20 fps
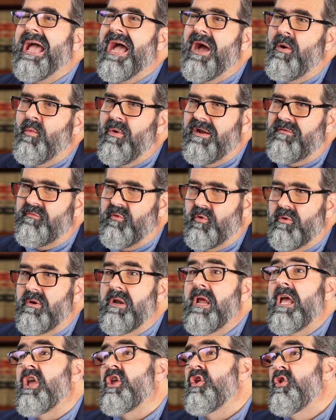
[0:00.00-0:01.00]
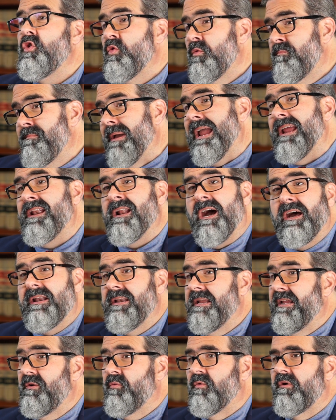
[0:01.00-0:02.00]
However, you may
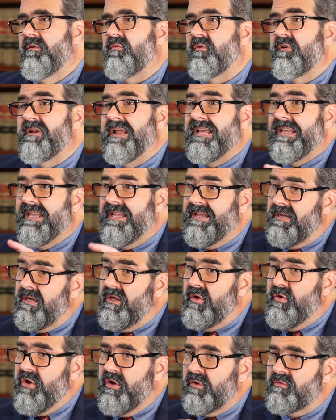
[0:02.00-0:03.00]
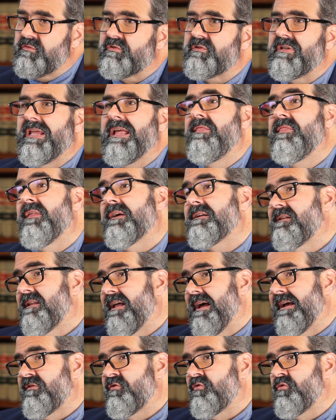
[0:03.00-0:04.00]
not need one for taking notes in the
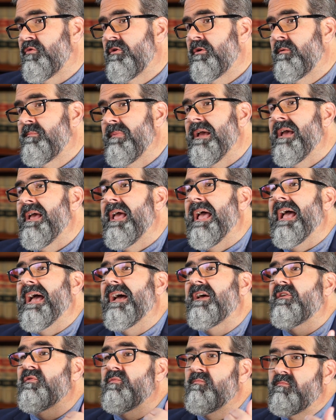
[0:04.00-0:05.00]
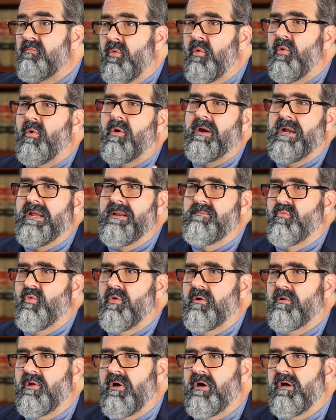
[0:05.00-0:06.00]
classroom as more and
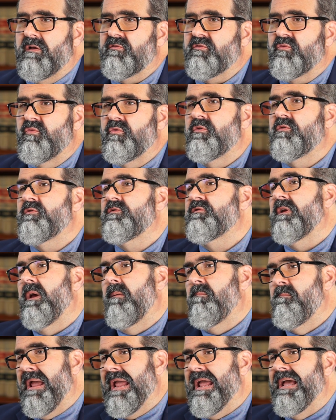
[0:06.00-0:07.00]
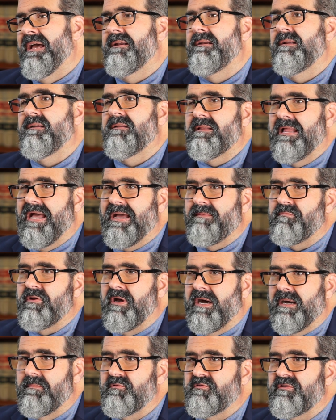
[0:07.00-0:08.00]
more law schools ban
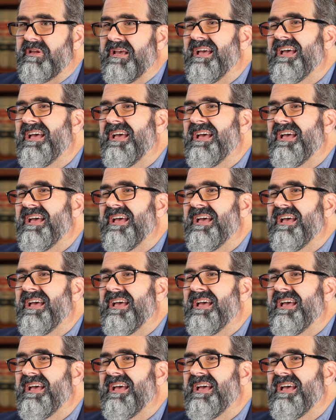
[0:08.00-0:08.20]
laptops.